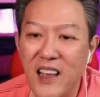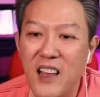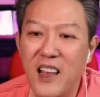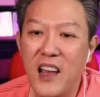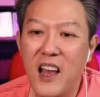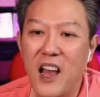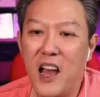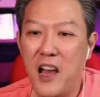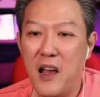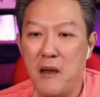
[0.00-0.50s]

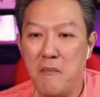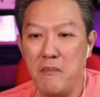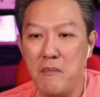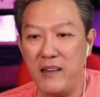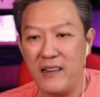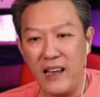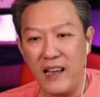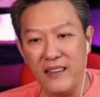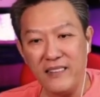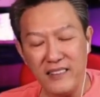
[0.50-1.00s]
But
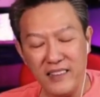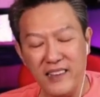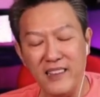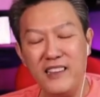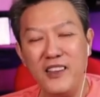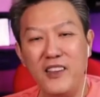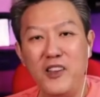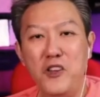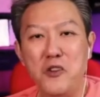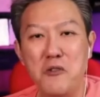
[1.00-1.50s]
I think
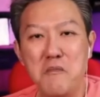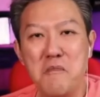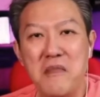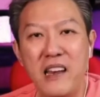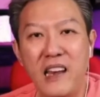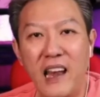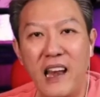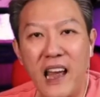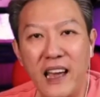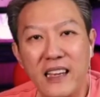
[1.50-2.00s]
the
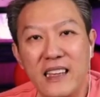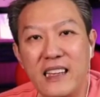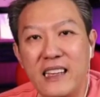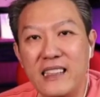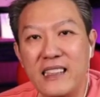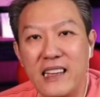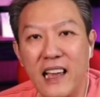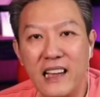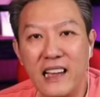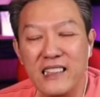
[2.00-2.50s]
human lie
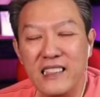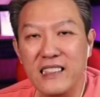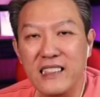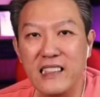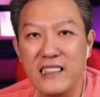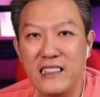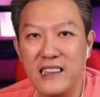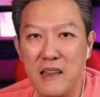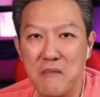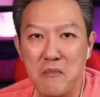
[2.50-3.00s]

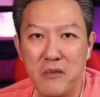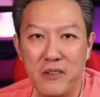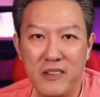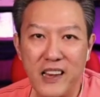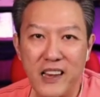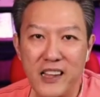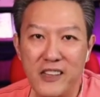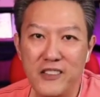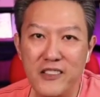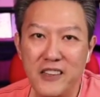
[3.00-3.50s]
detector can
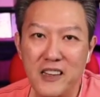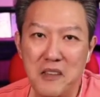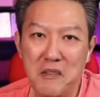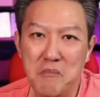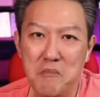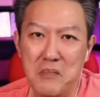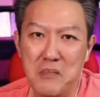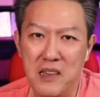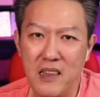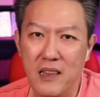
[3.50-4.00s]
potentially
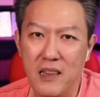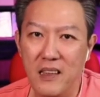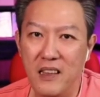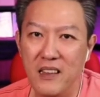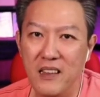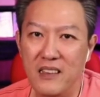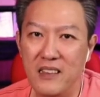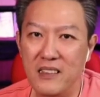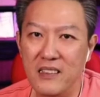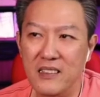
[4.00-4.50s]
be
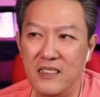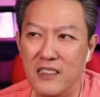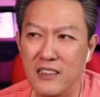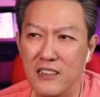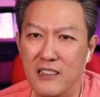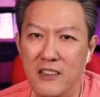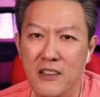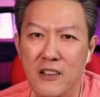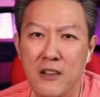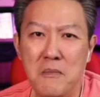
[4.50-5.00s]
a
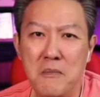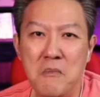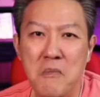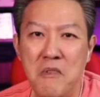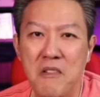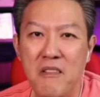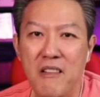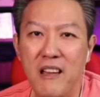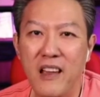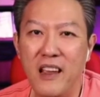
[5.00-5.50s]
lot
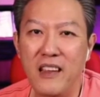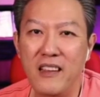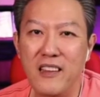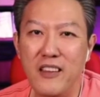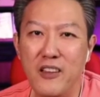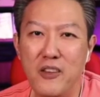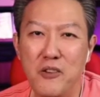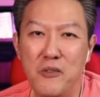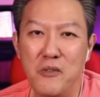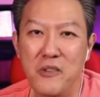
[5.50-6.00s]
more
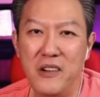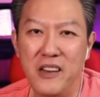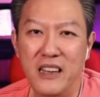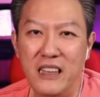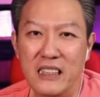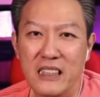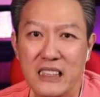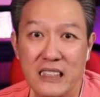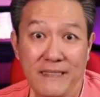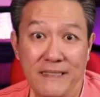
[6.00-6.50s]

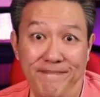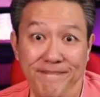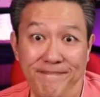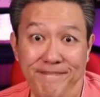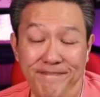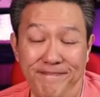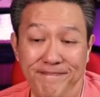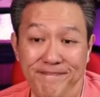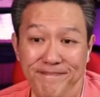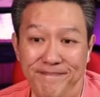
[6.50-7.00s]
accurate.
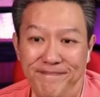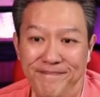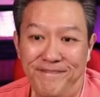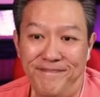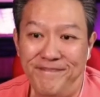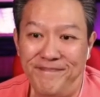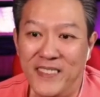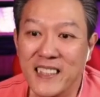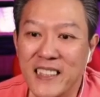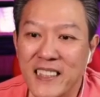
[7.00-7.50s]

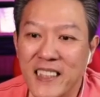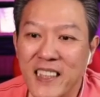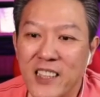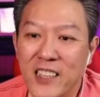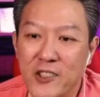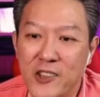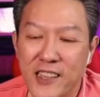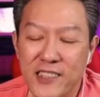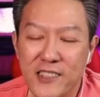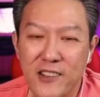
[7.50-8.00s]

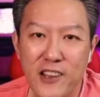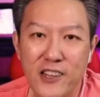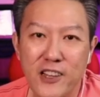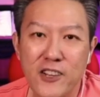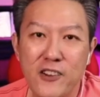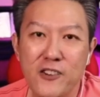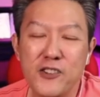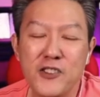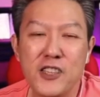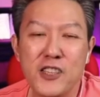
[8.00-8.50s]
Trust your
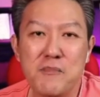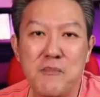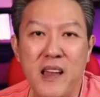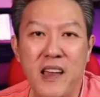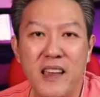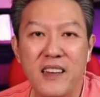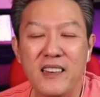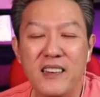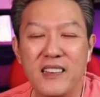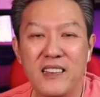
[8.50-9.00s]
unconscious
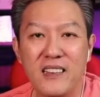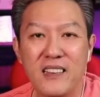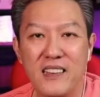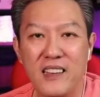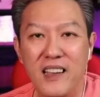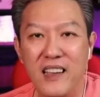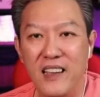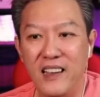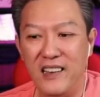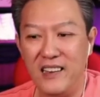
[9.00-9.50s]
mind
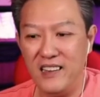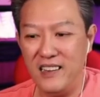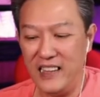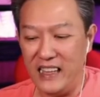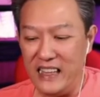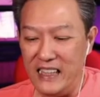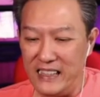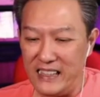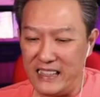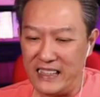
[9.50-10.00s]
and the
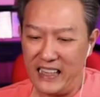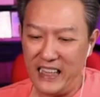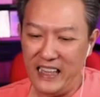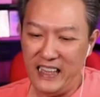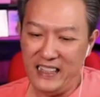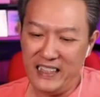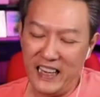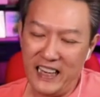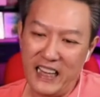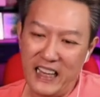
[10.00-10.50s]

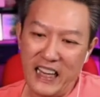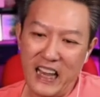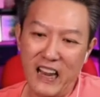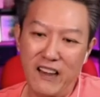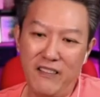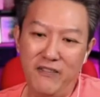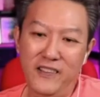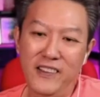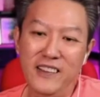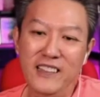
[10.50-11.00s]
instinct and the gut
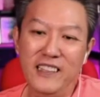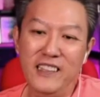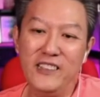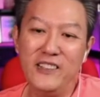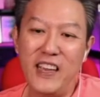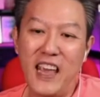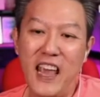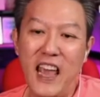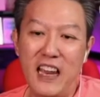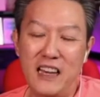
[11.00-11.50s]
feel you
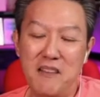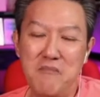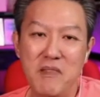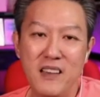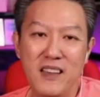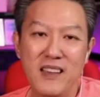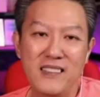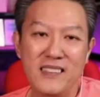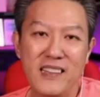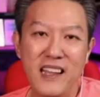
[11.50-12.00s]
get,
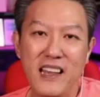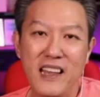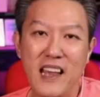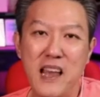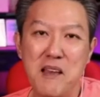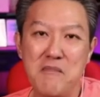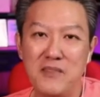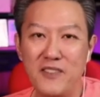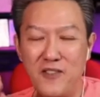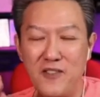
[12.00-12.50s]
because that
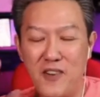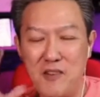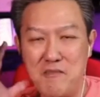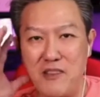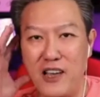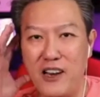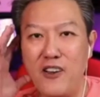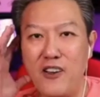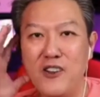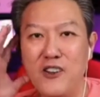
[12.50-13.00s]
comes from
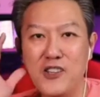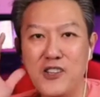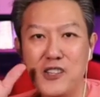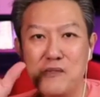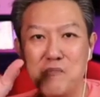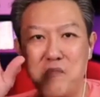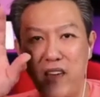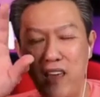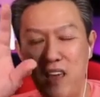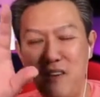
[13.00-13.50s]
your unconscious
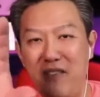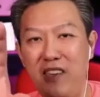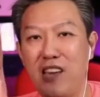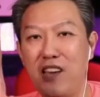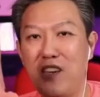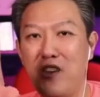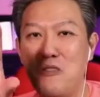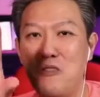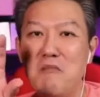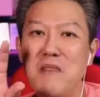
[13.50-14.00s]
mind having
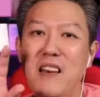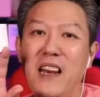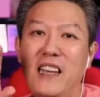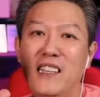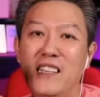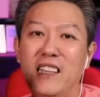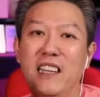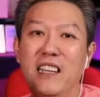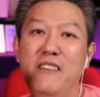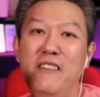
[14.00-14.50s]

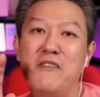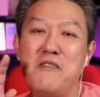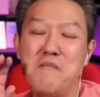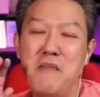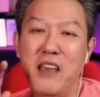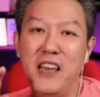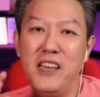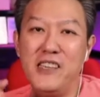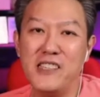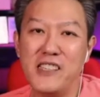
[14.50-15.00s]
accumulated
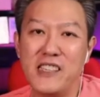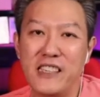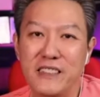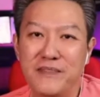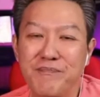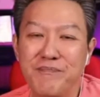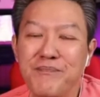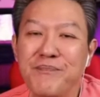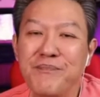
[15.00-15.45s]
information,